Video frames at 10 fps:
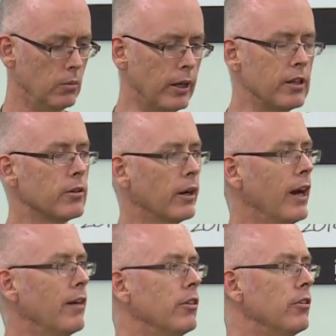One issue I
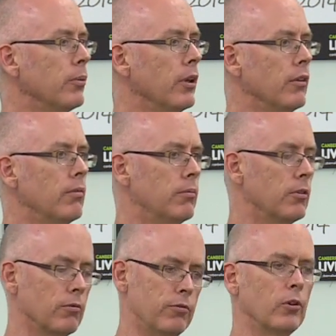have is with
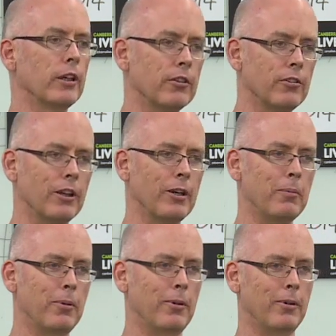sort of falling asleep
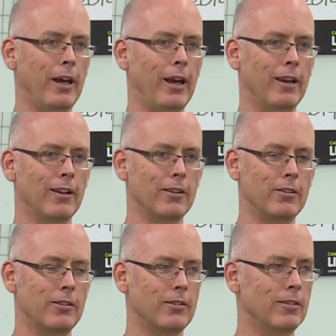and
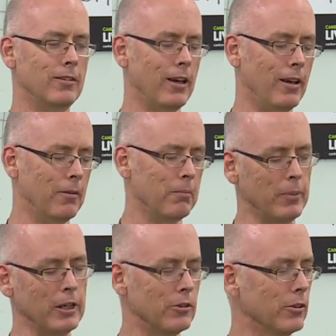
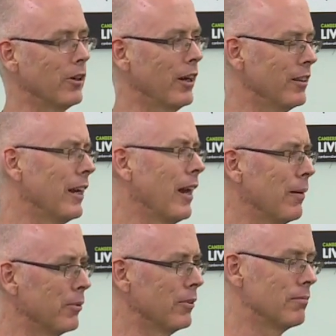being too tired to get
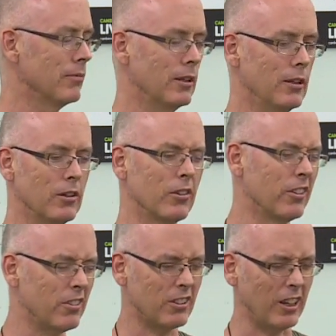up, or
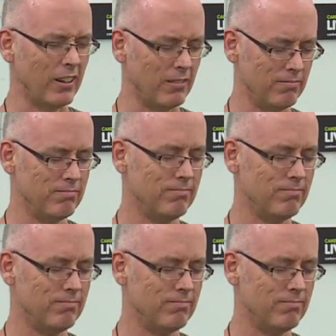just kind of